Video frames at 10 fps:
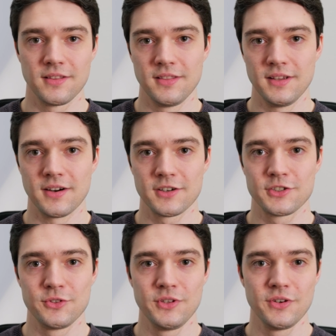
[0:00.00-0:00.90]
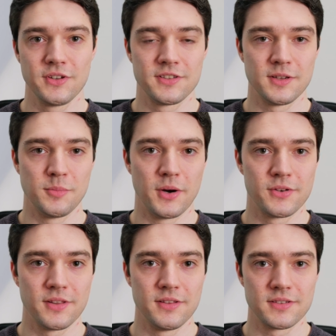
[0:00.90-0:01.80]
The ARC Studio is
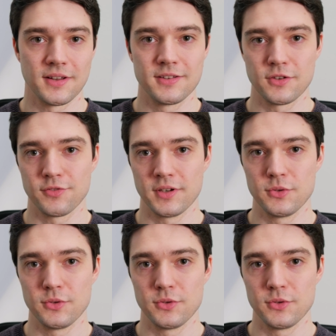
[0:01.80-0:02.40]
about the size of